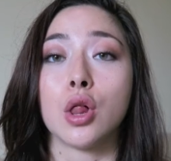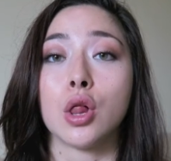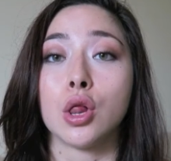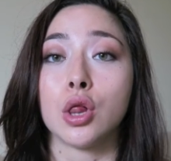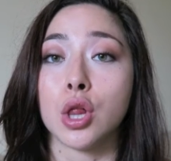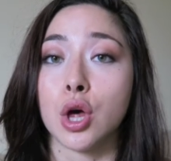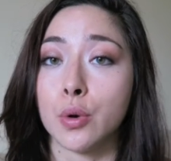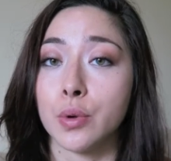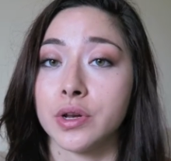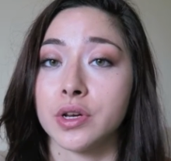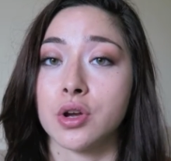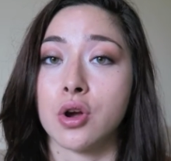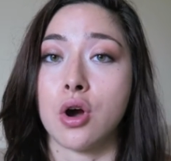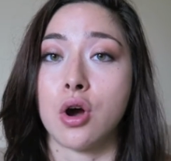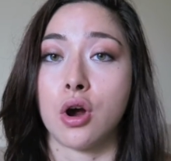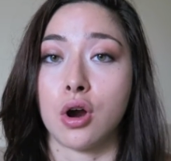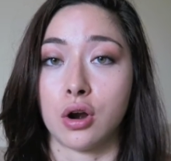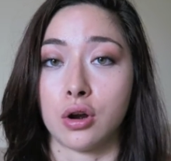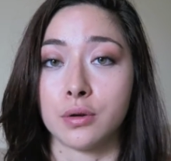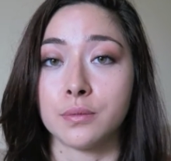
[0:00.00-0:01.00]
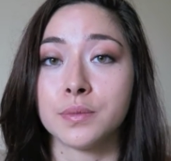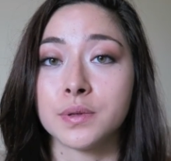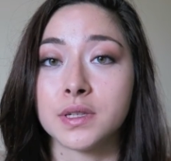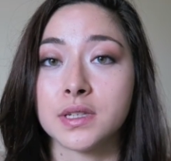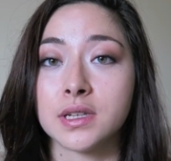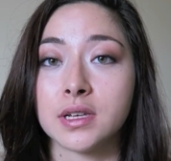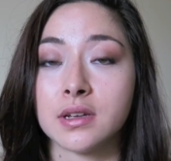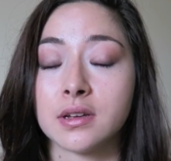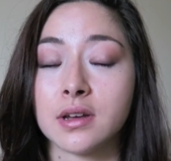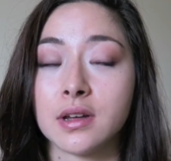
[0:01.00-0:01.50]
low in carbs.
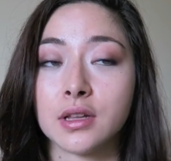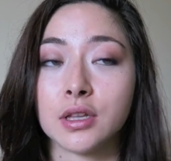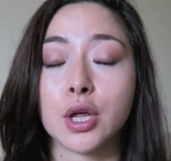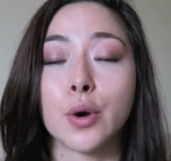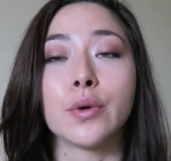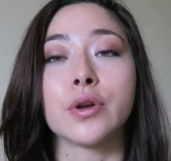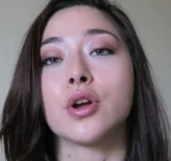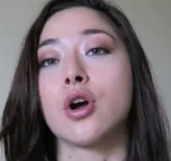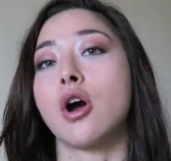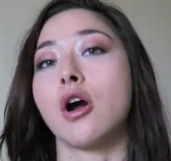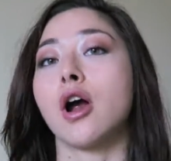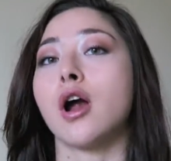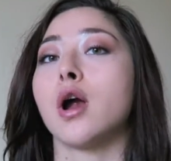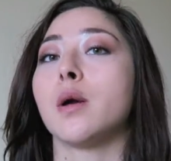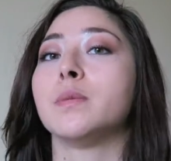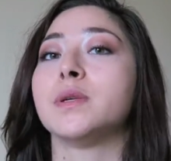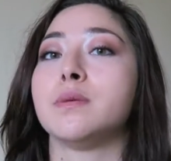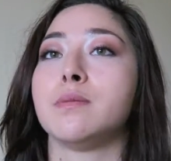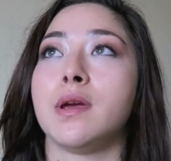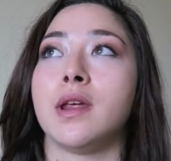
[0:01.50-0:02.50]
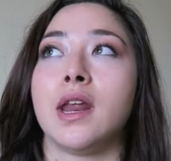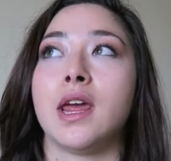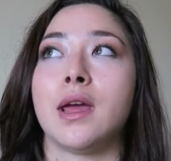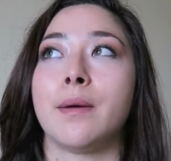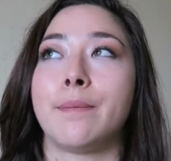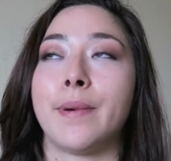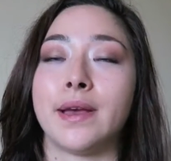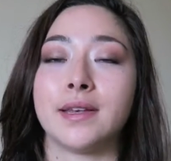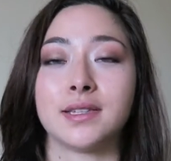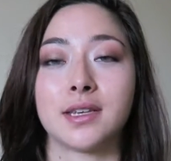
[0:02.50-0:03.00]
Low in carbs
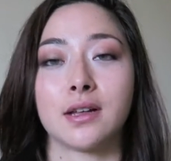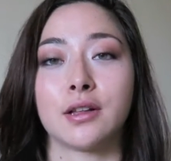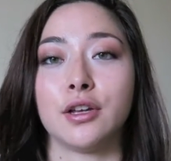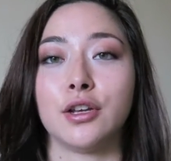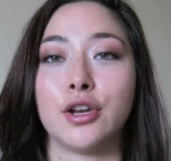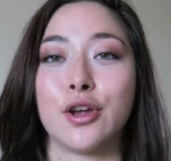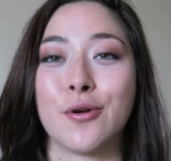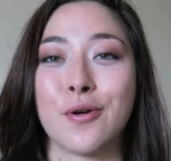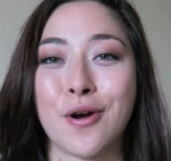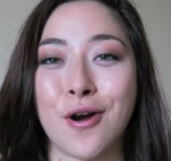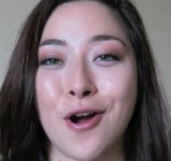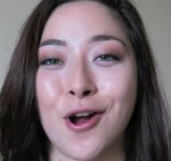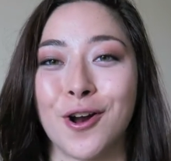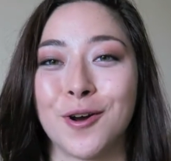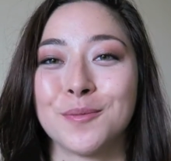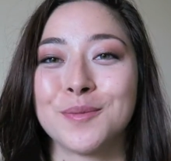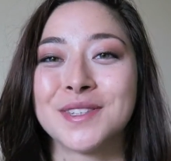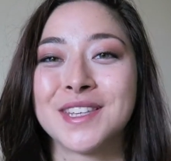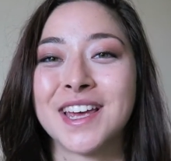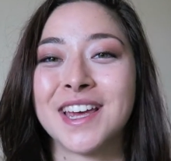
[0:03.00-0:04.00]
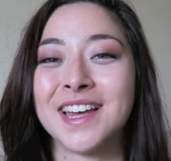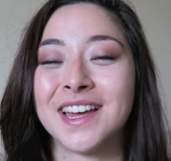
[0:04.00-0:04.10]
meaning basically no carbs,